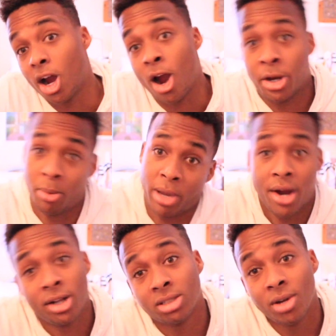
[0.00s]
are your
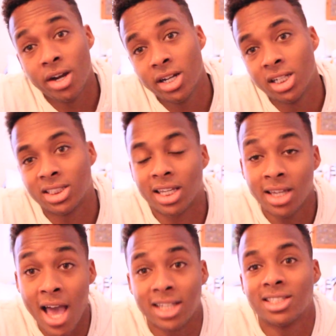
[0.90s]
parents American? It's like,
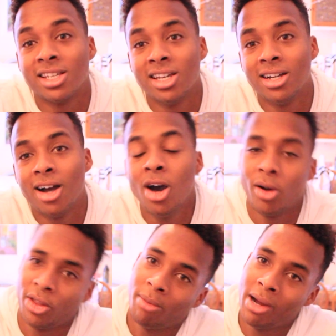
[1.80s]
yes.
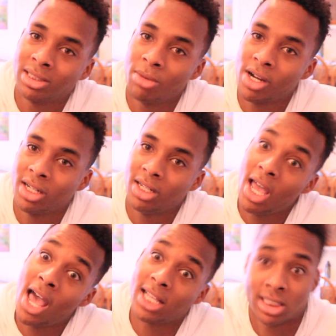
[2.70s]
Oh, are their parents American?
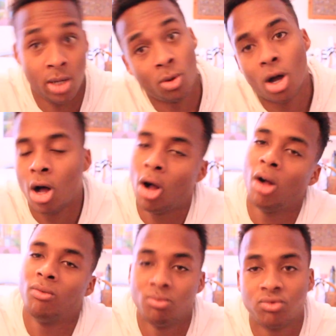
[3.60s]
Yes. They were
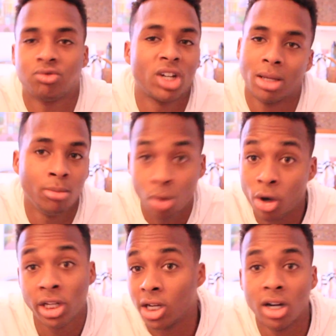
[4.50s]
all freaking
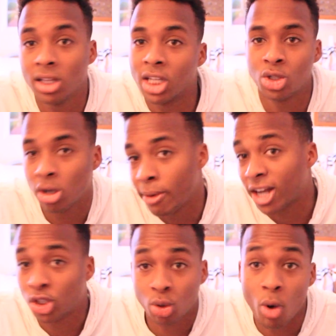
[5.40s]
born here, unless you go
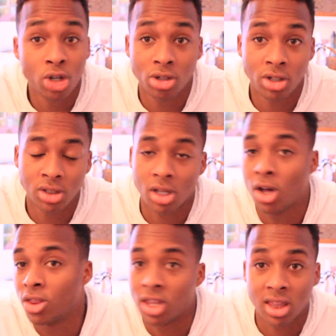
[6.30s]
back 200 years
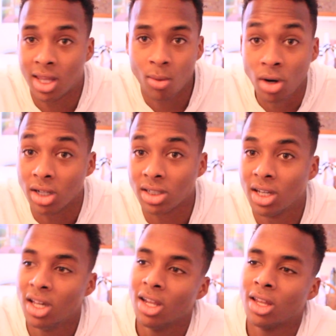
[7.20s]
ago, then they weren't.
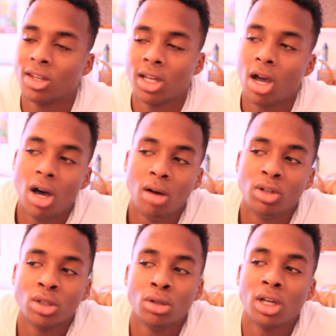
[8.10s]
They're like, oh,
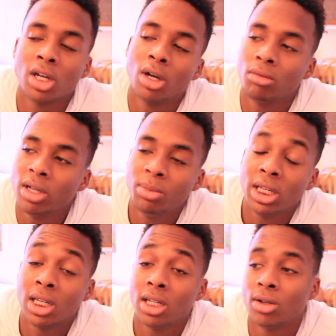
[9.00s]
well, you look
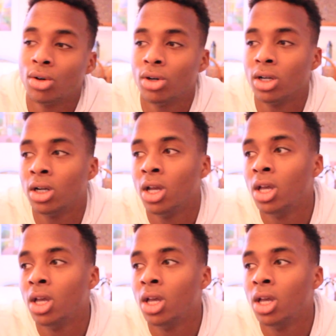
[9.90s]
Caribbean, or